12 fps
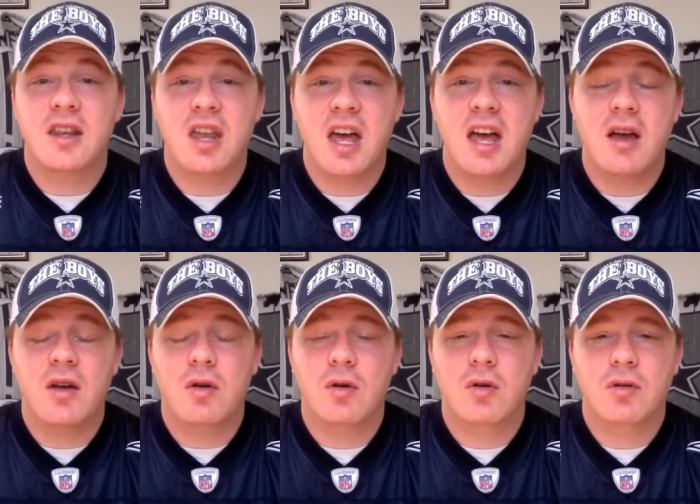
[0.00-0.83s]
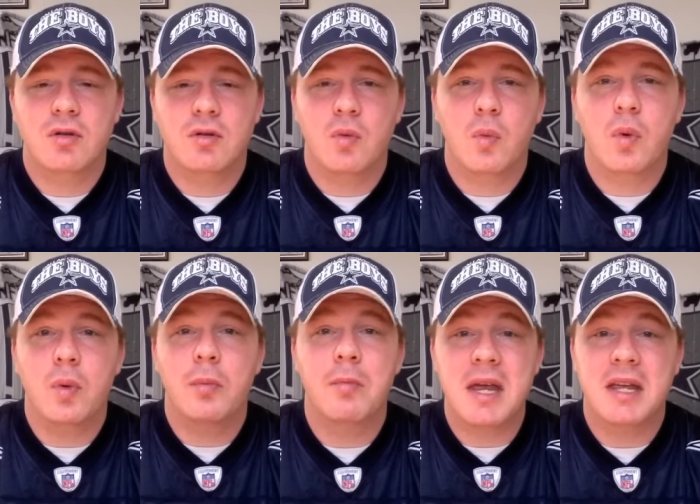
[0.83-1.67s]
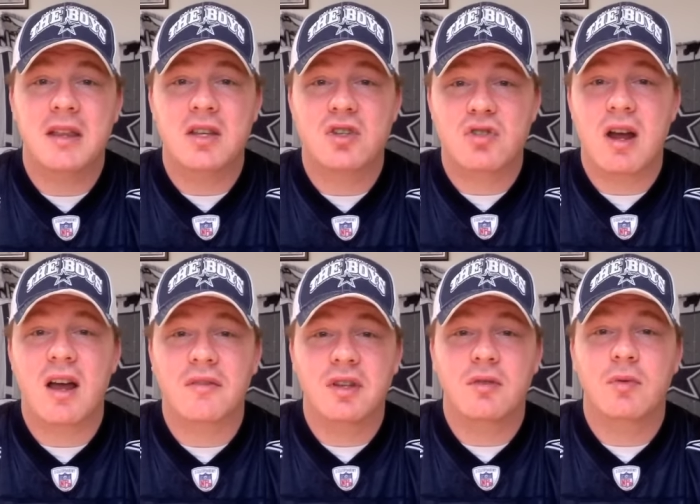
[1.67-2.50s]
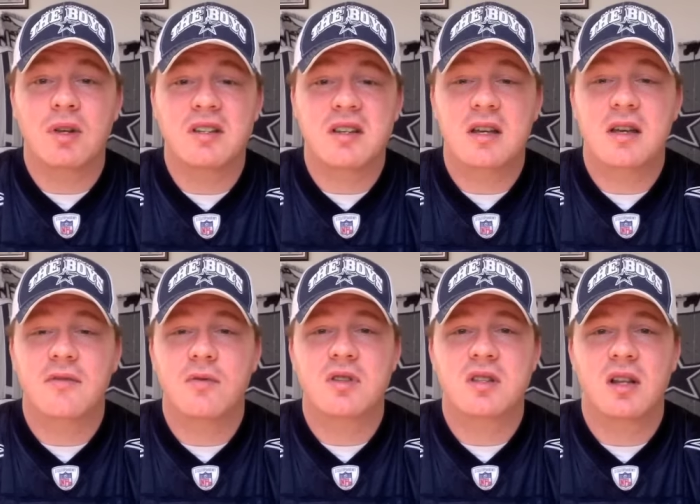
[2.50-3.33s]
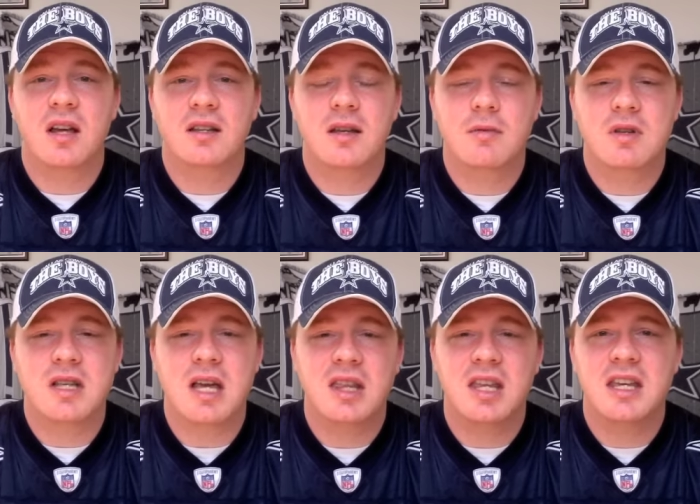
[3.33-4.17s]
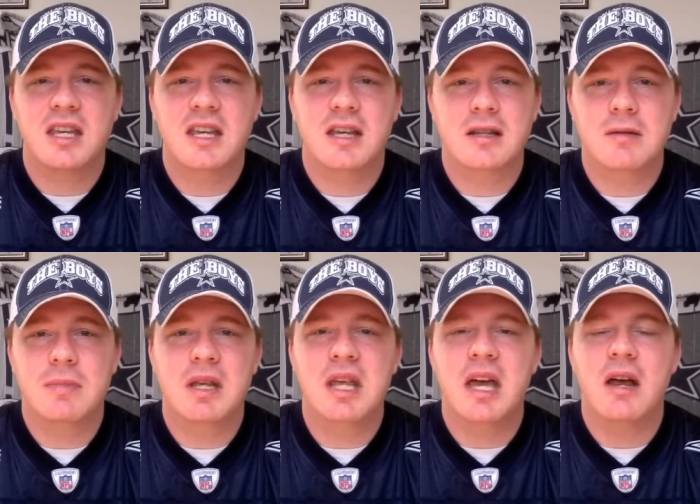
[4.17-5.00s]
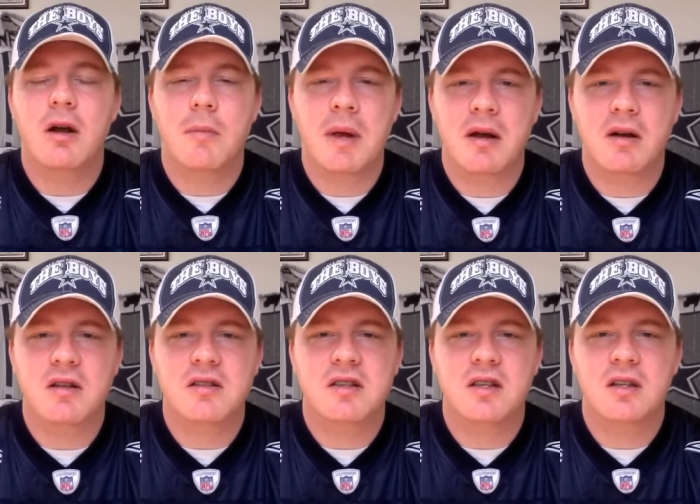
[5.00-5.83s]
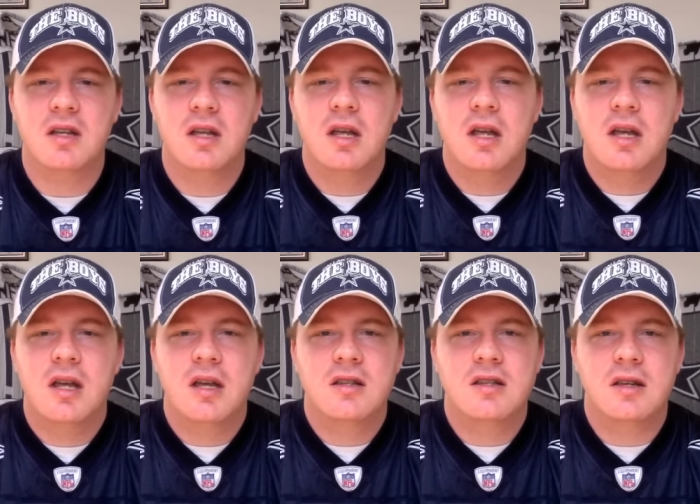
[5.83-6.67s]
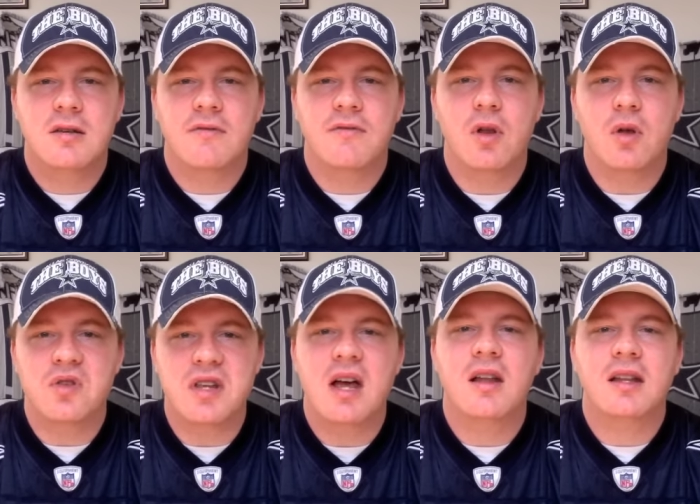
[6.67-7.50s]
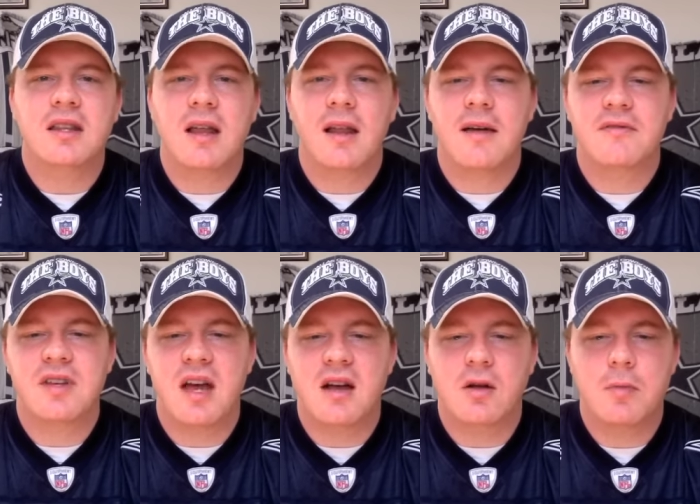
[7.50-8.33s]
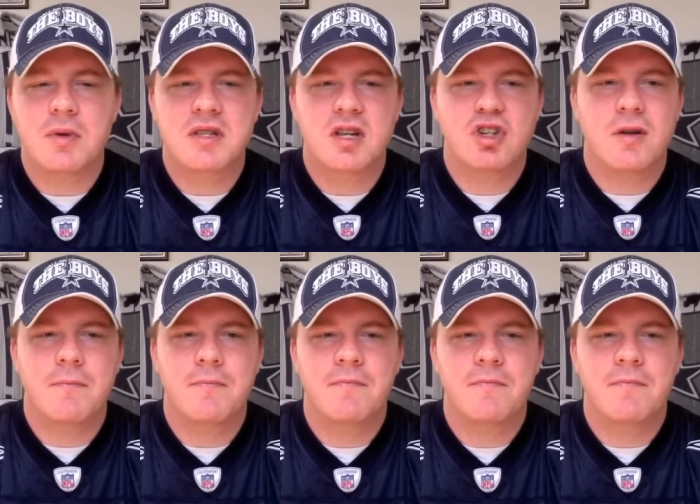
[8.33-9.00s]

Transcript: that will make this draft if we if we select him because I think he could be the heir apparent to to Flozell at that left tackle position.